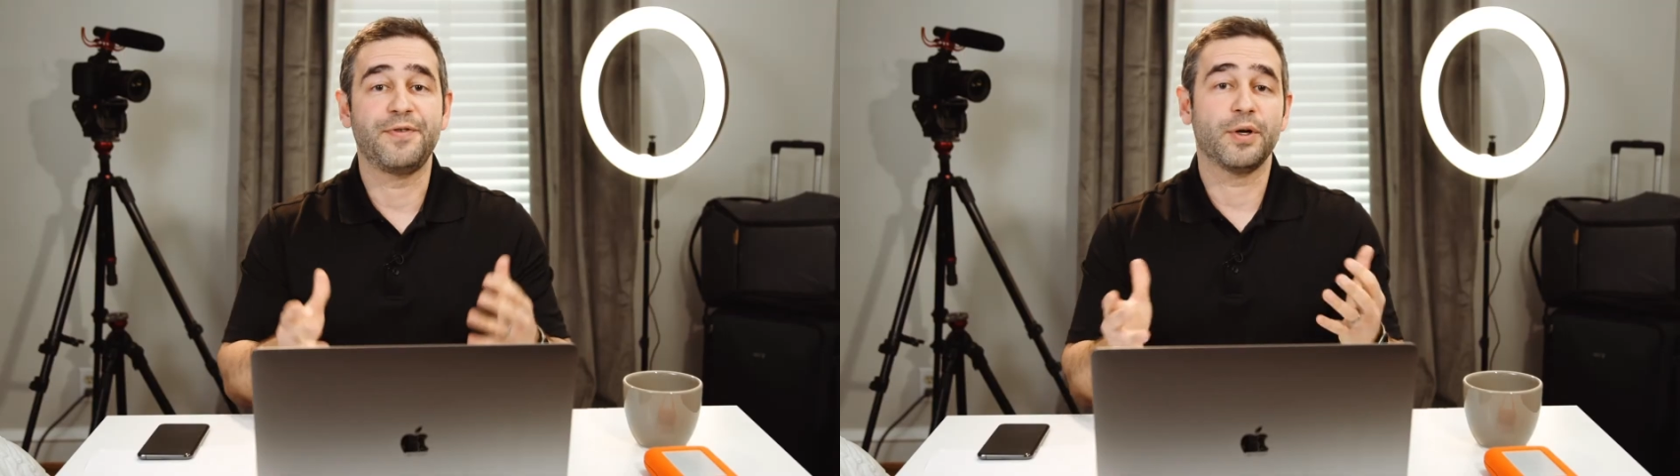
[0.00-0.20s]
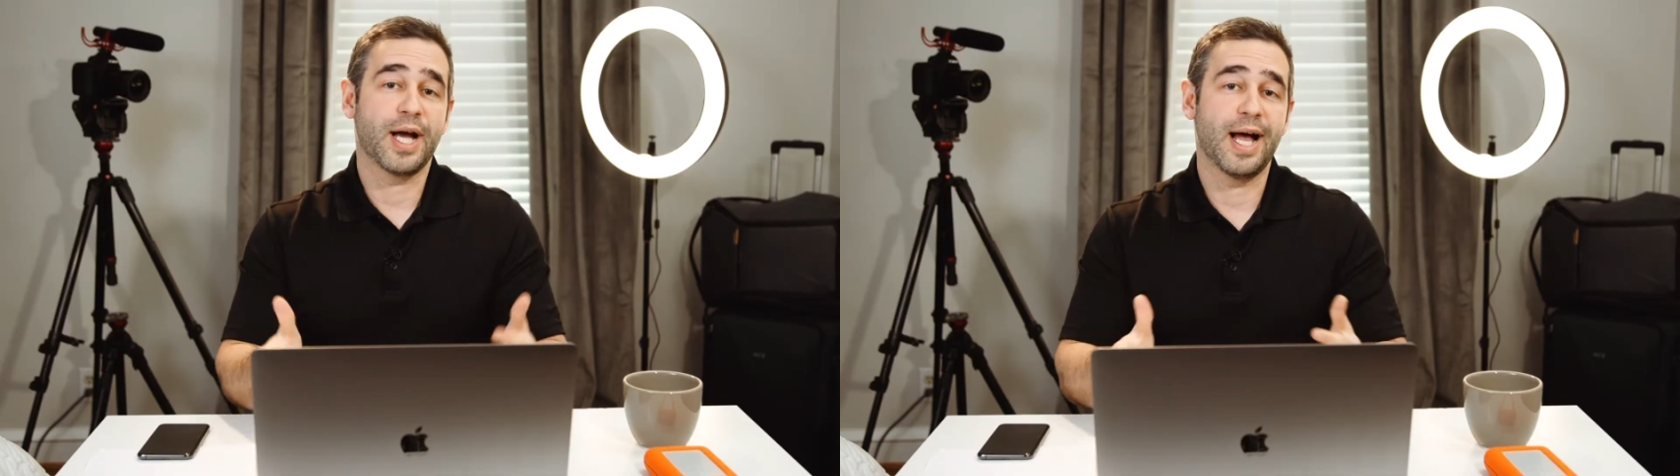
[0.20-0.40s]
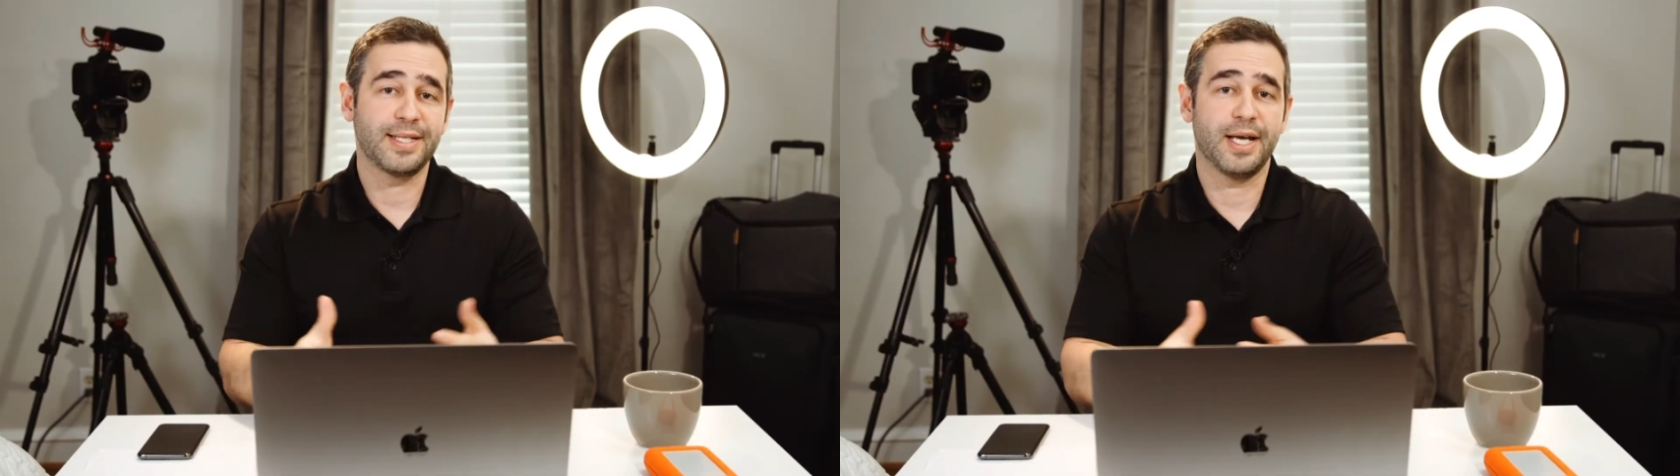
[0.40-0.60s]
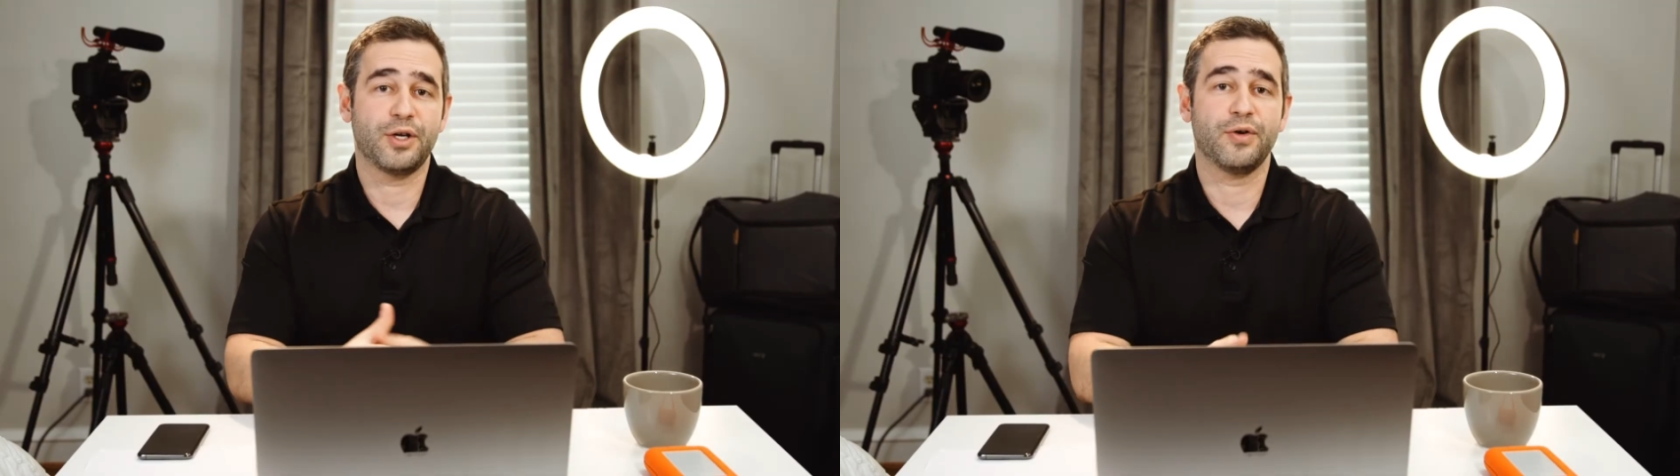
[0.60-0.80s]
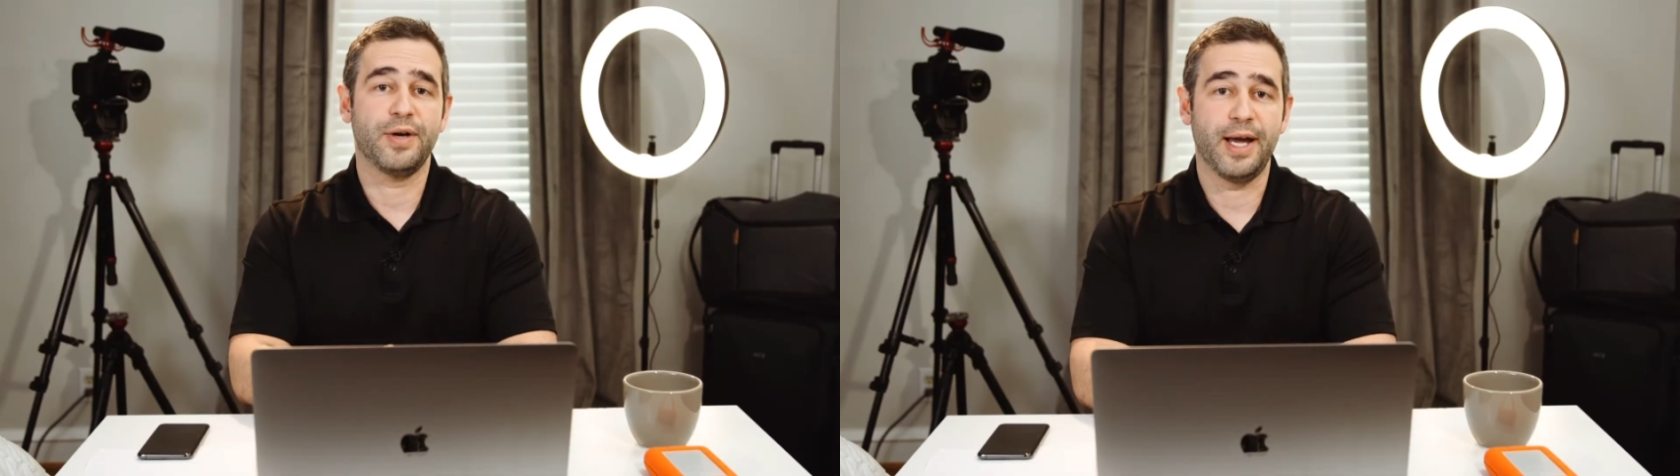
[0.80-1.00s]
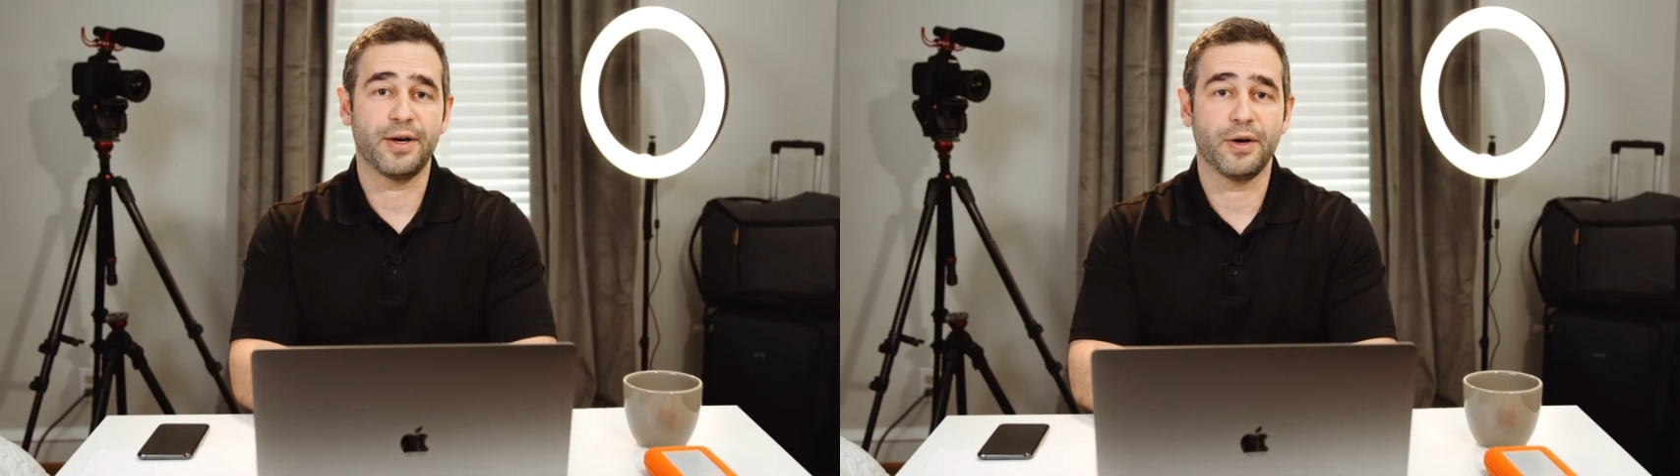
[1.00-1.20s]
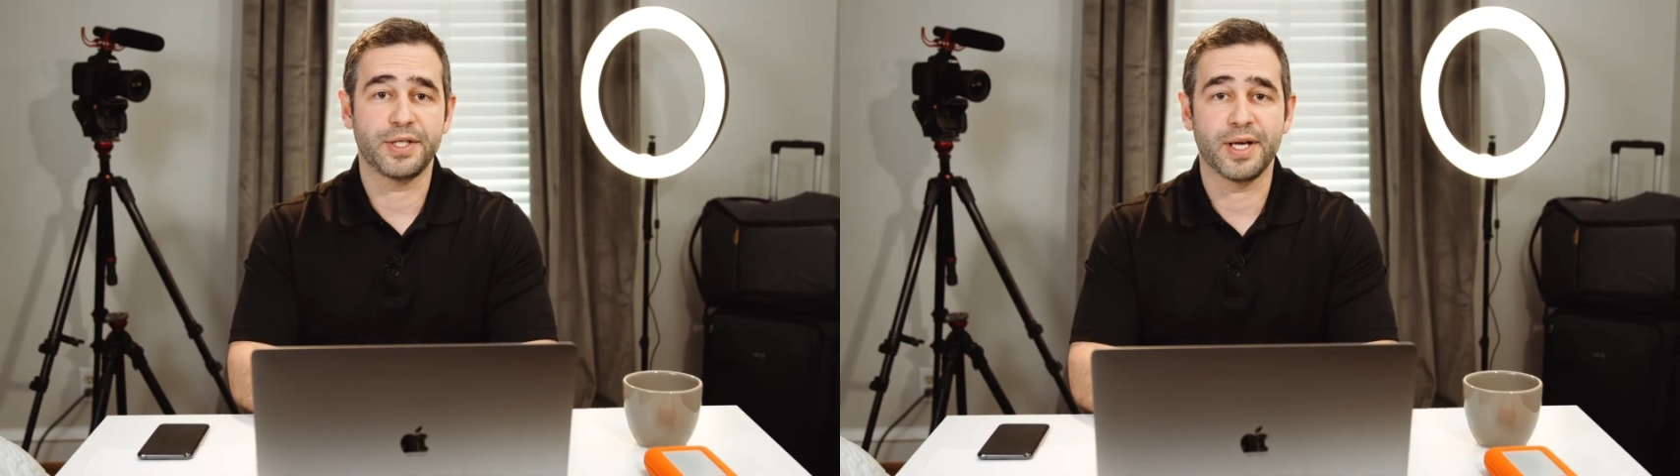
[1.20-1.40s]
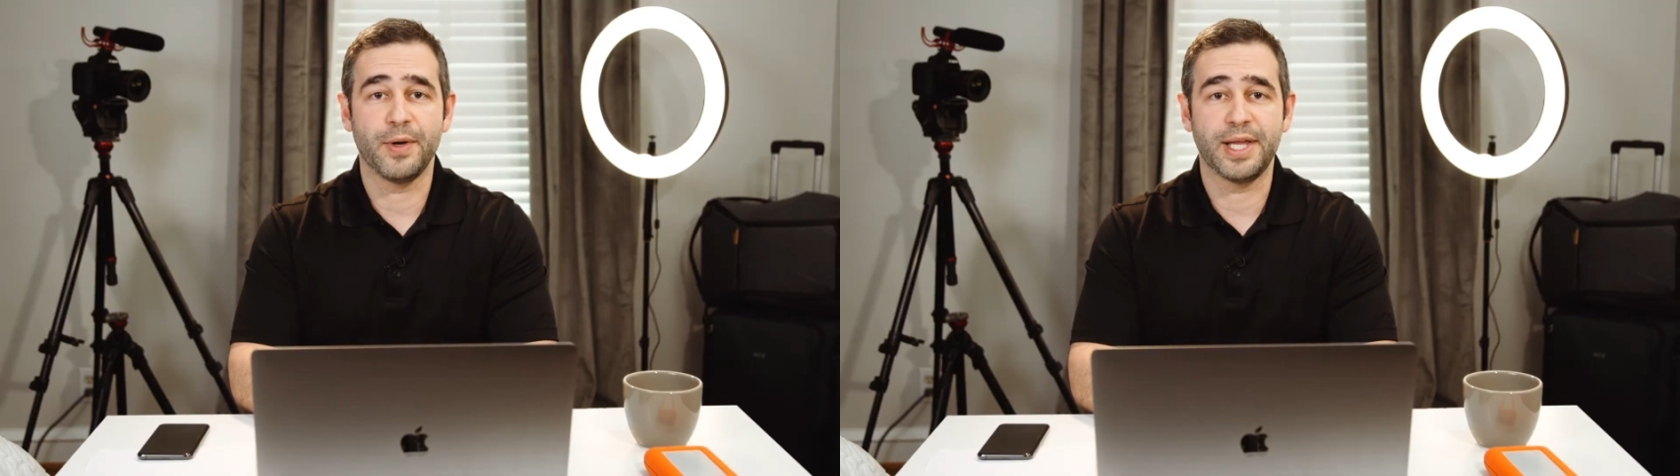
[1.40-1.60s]
if you're a content creator or
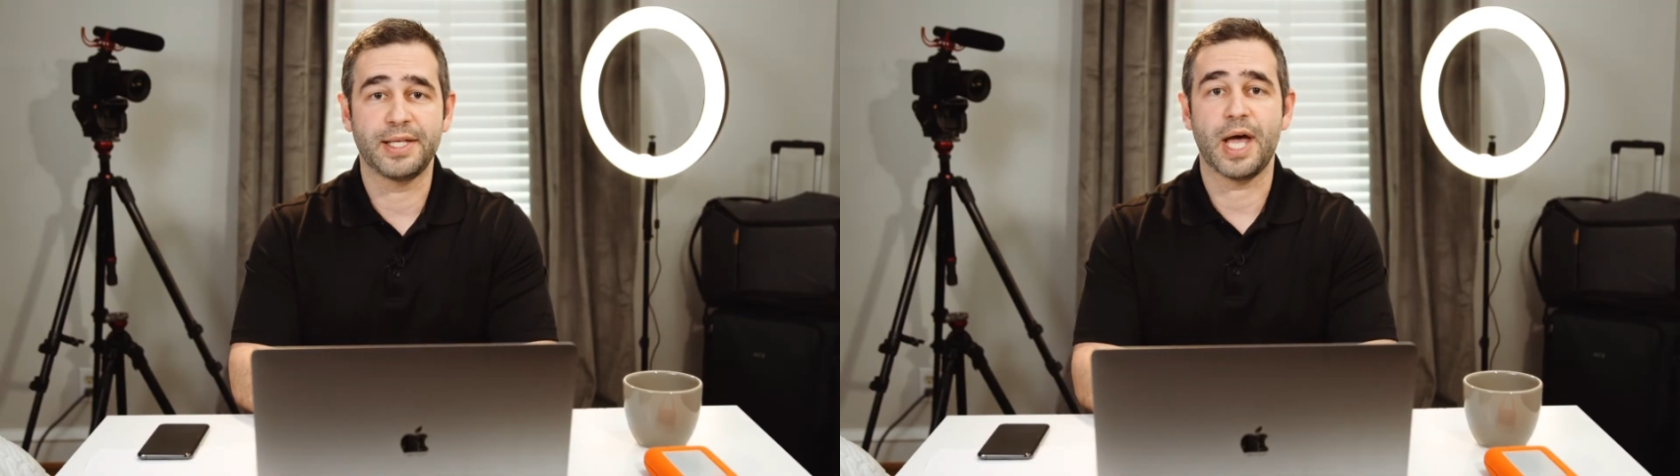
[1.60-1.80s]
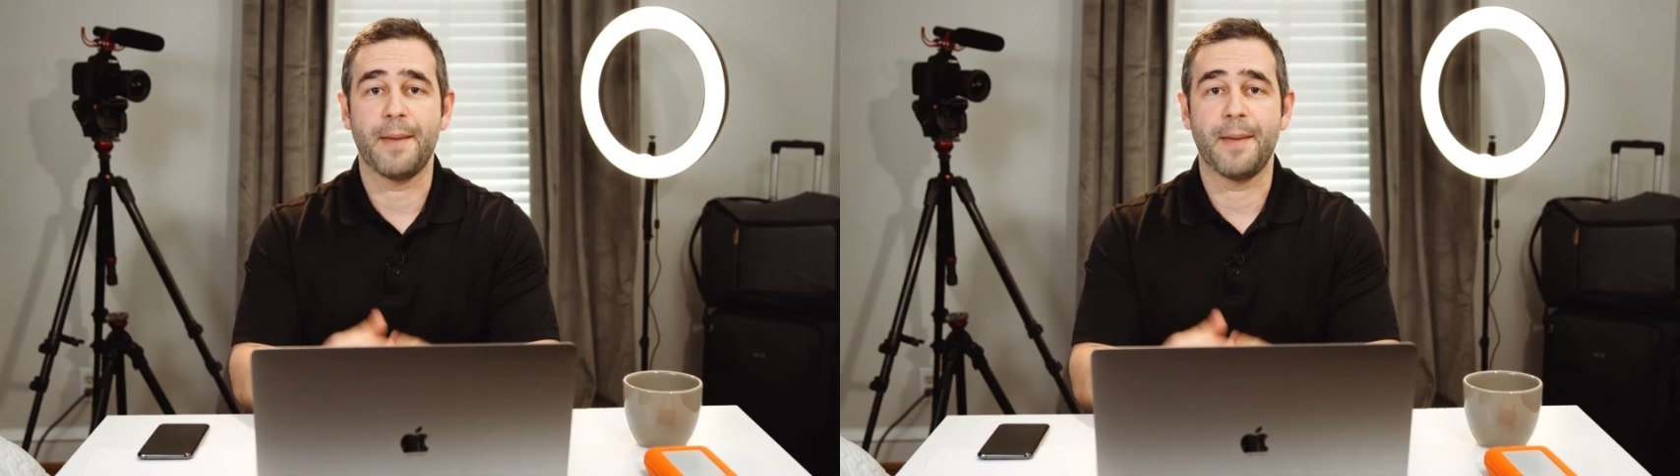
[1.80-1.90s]
someone that's